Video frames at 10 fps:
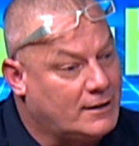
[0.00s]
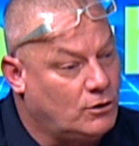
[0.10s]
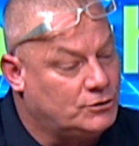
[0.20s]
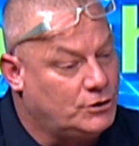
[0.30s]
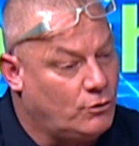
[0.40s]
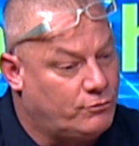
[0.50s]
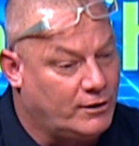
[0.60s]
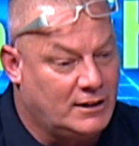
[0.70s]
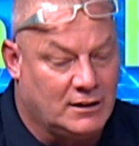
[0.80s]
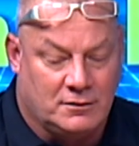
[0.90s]
Coach Joe
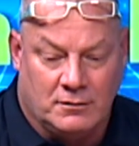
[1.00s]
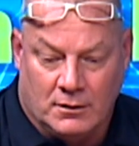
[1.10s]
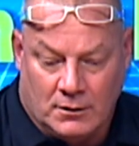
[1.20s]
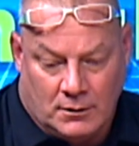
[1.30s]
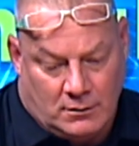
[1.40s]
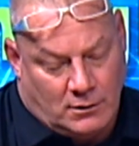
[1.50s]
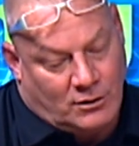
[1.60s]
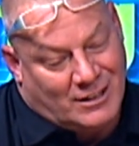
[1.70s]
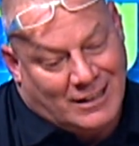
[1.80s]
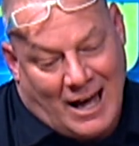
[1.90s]
Freeland,
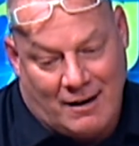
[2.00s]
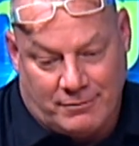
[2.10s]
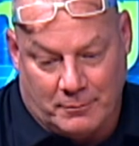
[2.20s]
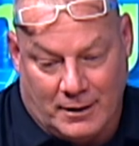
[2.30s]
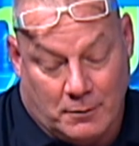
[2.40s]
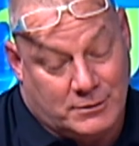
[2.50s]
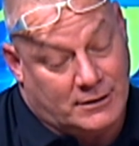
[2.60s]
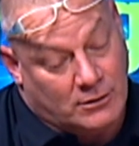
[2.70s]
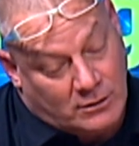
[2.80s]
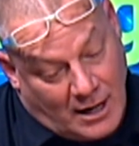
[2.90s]
learned a lot from him,
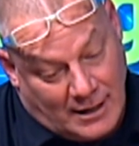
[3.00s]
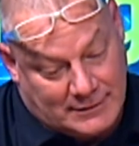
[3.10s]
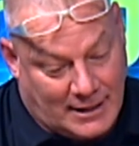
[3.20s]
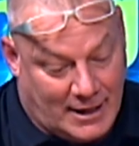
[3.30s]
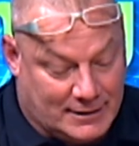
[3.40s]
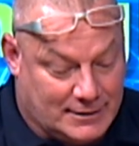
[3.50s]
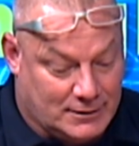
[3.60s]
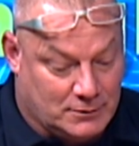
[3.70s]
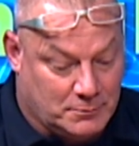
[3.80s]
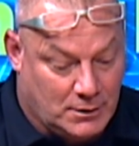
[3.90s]
still contact
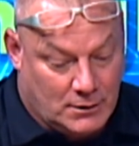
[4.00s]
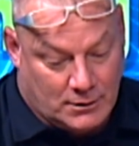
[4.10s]
him.